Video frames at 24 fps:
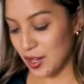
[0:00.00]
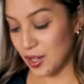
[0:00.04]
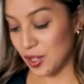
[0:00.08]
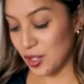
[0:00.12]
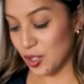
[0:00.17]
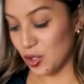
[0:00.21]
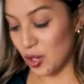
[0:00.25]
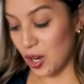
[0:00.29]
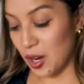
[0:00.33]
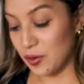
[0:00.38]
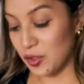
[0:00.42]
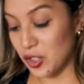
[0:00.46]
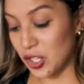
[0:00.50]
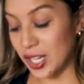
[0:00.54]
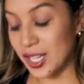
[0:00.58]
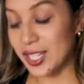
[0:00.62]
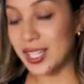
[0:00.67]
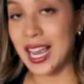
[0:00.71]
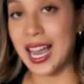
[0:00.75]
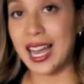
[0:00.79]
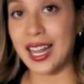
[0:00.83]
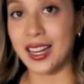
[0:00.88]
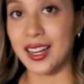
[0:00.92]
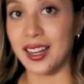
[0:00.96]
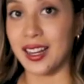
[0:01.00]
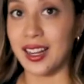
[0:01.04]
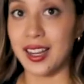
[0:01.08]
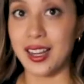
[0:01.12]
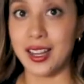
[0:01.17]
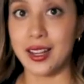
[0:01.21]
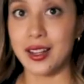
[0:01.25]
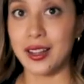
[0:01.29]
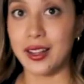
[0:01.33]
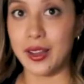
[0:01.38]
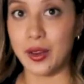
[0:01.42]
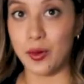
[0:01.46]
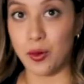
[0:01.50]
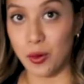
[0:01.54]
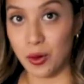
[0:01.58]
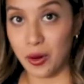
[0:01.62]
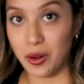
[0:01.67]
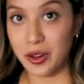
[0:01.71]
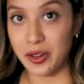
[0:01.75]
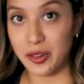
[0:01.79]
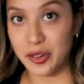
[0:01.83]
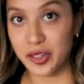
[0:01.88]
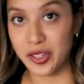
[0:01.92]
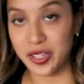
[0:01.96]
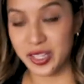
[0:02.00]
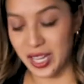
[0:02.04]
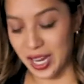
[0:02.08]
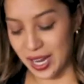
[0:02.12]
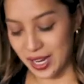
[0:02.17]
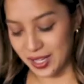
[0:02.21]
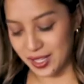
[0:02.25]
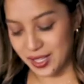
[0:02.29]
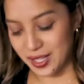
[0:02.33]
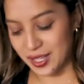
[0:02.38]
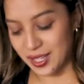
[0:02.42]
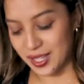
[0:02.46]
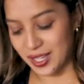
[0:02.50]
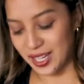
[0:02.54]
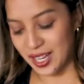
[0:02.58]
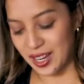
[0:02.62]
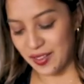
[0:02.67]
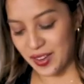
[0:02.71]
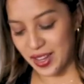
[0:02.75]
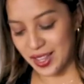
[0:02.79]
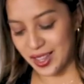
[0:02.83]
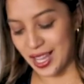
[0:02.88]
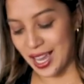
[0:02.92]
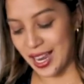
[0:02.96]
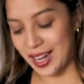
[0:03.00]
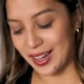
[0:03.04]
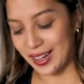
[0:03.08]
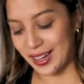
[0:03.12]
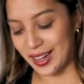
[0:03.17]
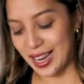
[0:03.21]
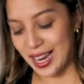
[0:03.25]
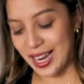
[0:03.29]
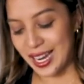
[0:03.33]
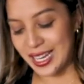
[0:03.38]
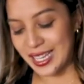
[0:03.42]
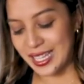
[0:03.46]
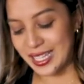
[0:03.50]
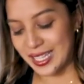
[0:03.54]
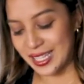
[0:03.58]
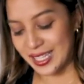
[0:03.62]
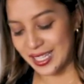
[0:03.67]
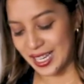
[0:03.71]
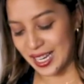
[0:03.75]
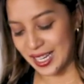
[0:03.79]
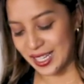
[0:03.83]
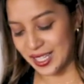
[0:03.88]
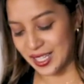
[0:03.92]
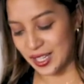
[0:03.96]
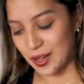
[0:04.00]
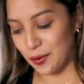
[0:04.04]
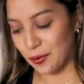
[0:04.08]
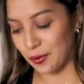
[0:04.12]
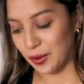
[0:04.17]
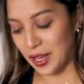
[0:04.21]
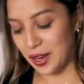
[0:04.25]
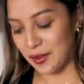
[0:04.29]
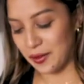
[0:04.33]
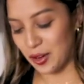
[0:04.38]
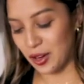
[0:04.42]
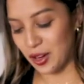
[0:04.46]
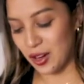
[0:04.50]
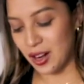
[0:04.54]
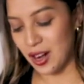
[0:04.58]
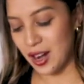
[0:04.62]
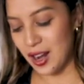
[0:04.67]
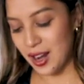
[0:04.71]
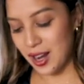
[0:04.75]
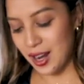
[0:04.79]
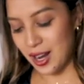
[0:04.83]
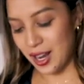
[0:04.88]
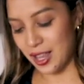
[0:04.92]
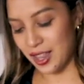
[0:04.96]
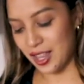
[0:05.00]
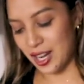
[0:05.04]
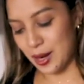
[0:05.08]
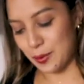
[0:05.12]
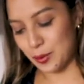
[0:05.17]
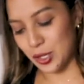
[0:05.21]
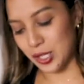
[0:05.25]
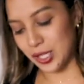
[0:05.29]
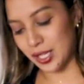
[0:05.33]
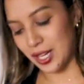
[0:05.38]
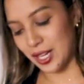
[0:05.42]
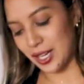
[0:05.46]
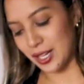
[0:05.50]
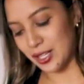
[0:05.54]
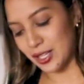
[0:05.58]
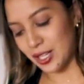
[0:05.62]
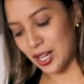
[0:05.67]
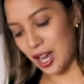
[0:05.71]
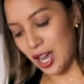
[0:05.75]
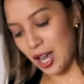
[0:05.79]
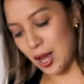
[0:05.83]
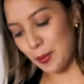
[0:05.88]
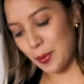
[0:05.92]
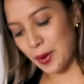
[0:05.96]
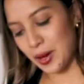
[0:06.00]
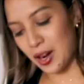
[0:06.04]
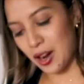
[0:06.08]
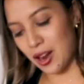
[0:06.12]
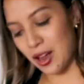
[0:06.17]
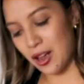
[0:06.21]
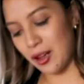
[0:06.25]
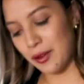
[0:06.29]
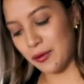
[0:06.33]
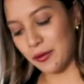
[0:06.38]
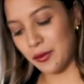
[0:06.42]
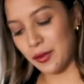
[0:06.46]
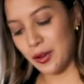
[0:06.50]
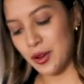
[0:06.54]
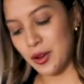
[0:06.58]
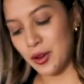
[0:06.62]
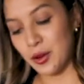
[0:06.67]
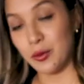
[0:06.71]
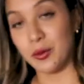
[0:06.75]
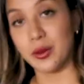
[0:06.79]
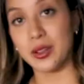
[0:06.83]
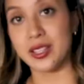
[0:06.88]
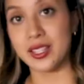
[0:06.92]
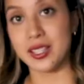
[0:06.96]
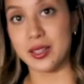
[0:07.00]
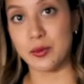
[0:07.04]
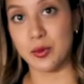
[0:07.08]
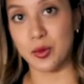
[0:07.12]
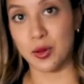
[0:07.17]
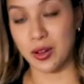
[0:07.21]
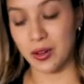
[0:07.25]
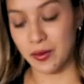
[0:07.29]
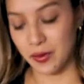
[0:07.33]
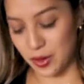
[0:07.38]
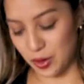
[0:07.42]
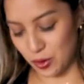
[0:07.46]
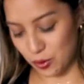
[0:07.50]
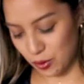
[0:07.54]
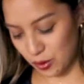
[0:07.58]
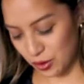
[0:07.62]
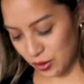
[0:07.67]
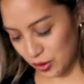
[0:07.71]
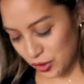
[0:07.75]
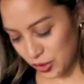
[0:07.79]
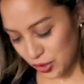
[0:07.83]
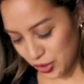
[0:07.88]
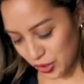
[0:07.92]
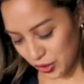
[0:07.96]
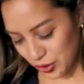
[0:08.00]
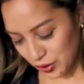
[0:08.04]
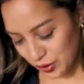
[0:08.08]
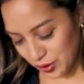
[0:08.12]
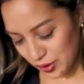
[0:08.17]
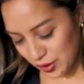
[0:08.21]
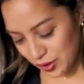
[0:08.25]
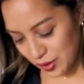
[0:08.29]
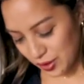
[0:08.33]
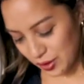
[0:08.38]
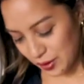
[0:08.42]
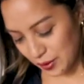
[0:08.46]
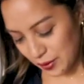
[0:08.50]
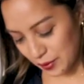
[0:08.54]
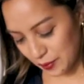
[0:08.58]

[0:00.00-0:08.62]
So I've just added in the orange zest to give it that nice zesty flavor. And then I'm just going to top it off with some more of the orange juice.